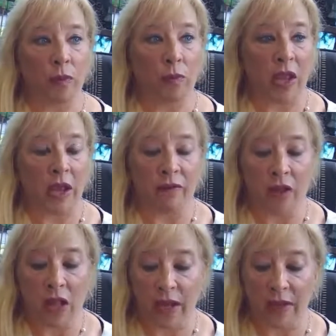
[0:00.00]
We have
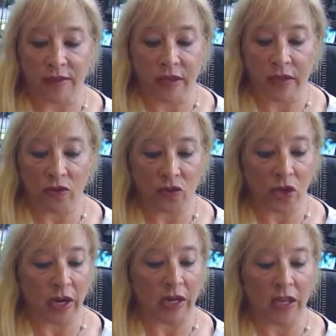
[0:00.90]
clients that
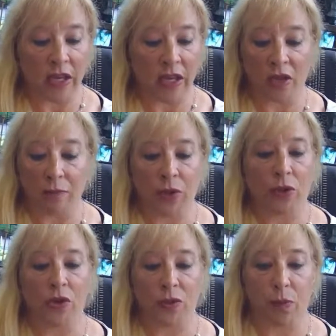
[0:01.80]
try to get the
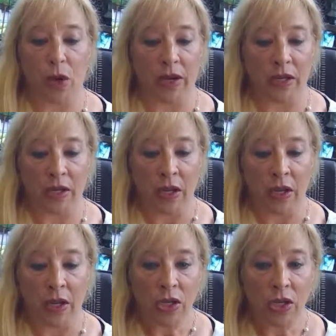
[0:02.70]
computers brought in
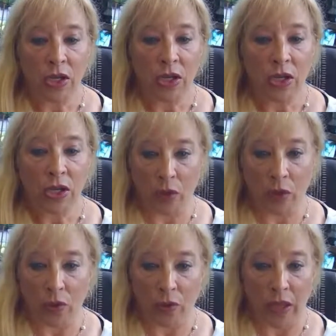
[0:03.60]
to someone
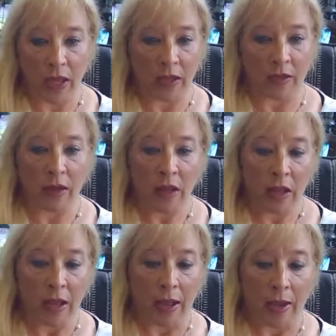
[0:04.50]
who can
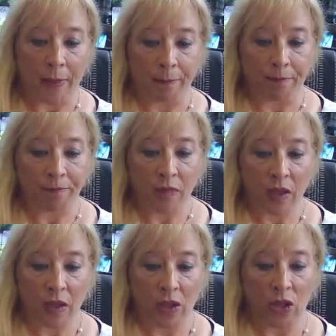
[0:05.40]

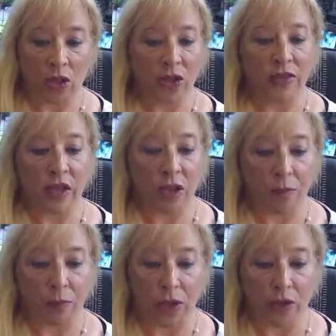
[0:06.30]
look at the
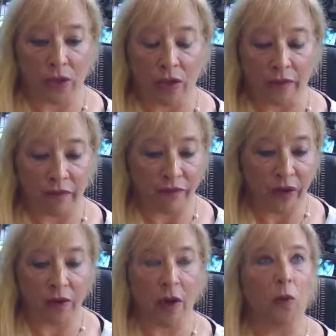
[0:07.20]
computer and
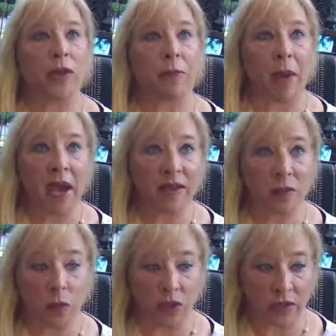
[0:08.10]
figure out what the
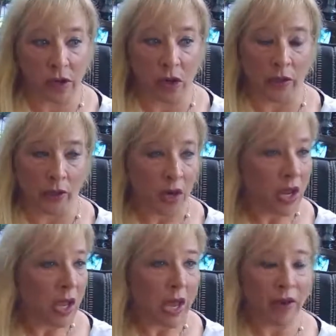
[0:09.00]
passwords are or
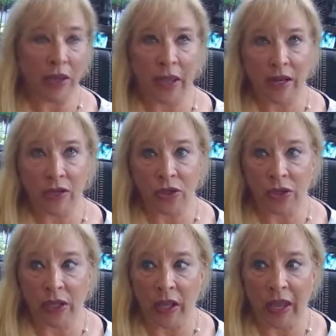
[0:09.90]
how to get into
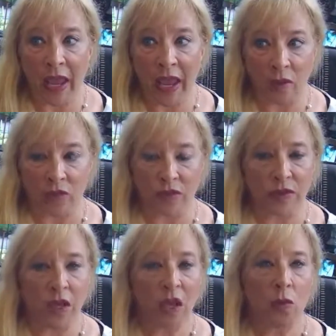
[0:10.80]
the accounts.
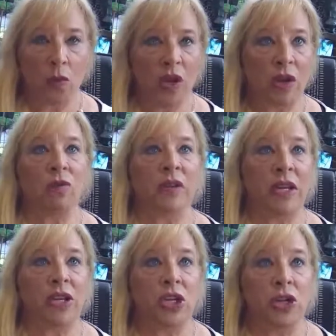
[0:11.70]
We don't
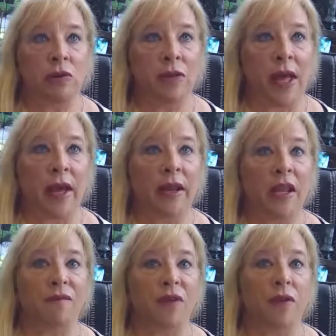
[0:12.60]
need to do that
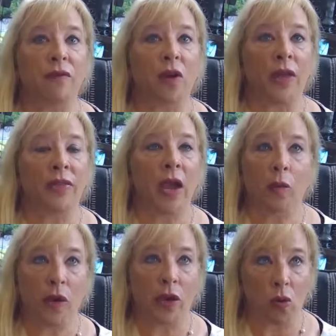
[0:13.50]
if you've got that
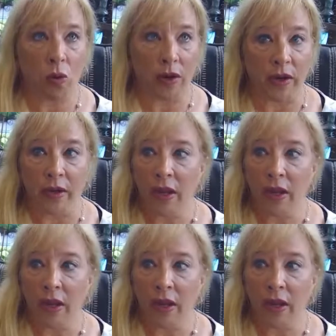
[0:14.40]
recorded.